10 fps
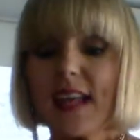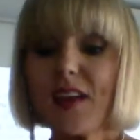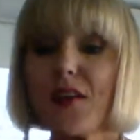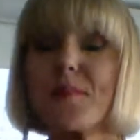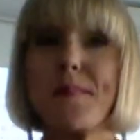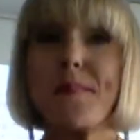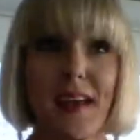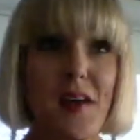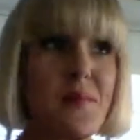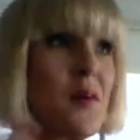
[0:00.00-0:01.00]
Hiram
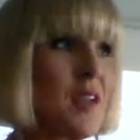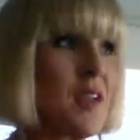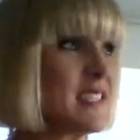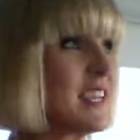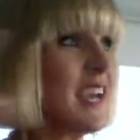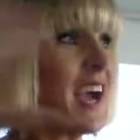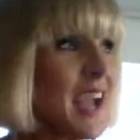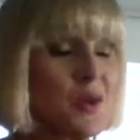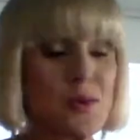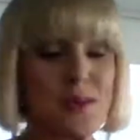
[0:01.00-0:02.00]
Bingham is the
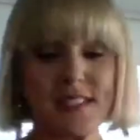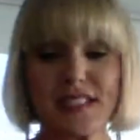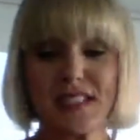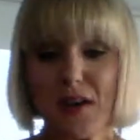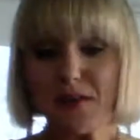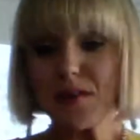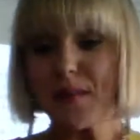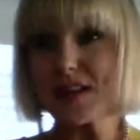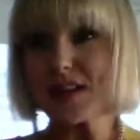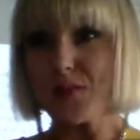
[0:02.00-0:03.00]
guy who discovered
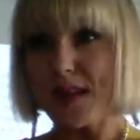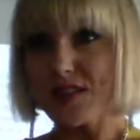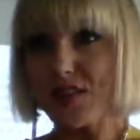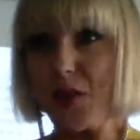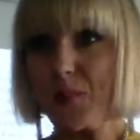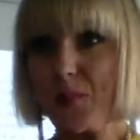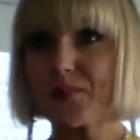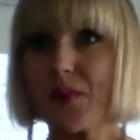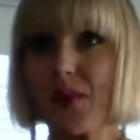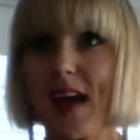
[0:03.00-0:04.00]
Machu Picchu.
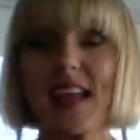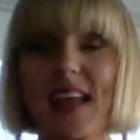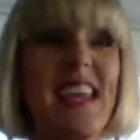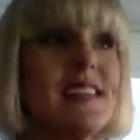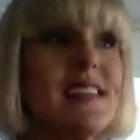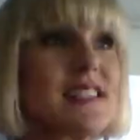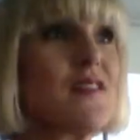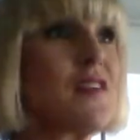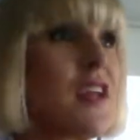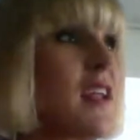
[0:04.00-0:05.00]
Okay, he
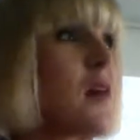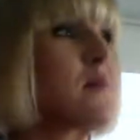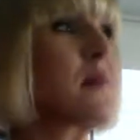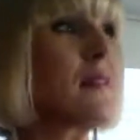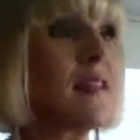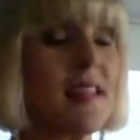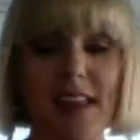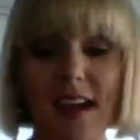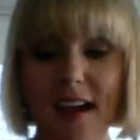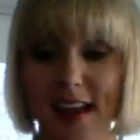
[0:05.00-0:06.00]
discovered it completely
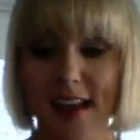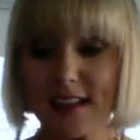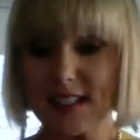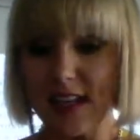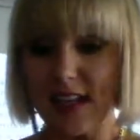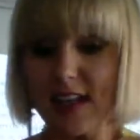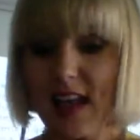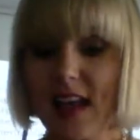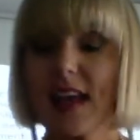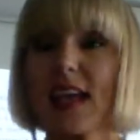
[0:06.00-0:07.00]
on accident.
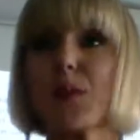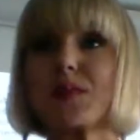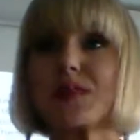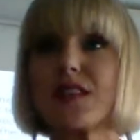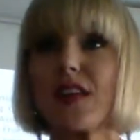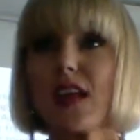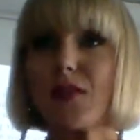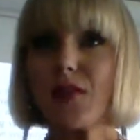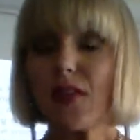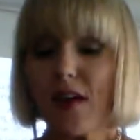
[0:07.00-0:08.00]
He was looking
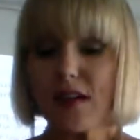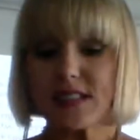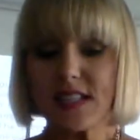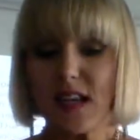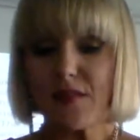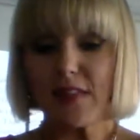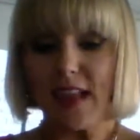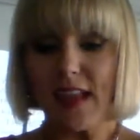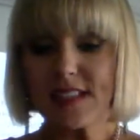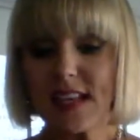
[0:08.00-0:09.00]
for the lost city of
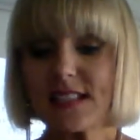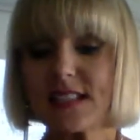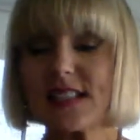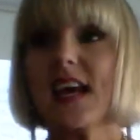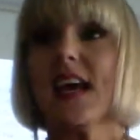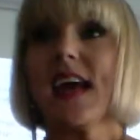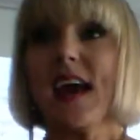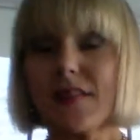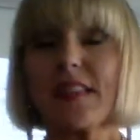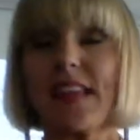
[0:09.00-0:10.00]
Atlantis,
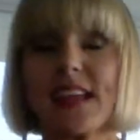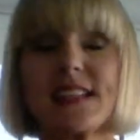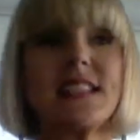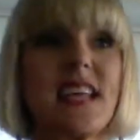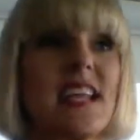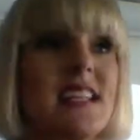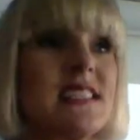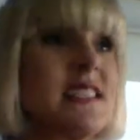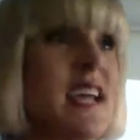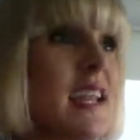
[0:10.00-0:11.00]
and
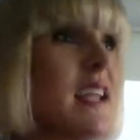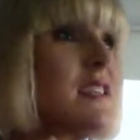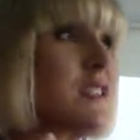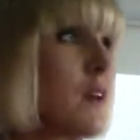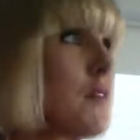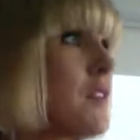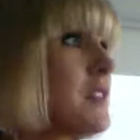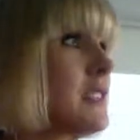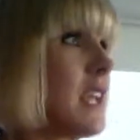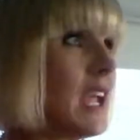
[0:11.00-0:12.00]
instead he discovered
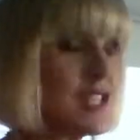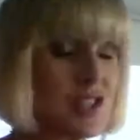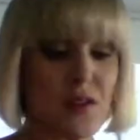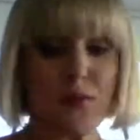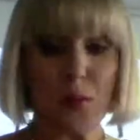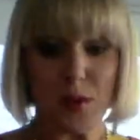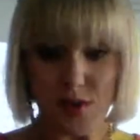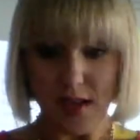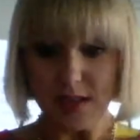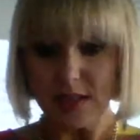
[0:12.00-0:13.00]
this ancient
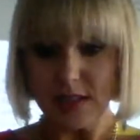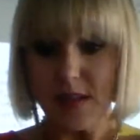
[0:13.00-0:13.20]
fortress.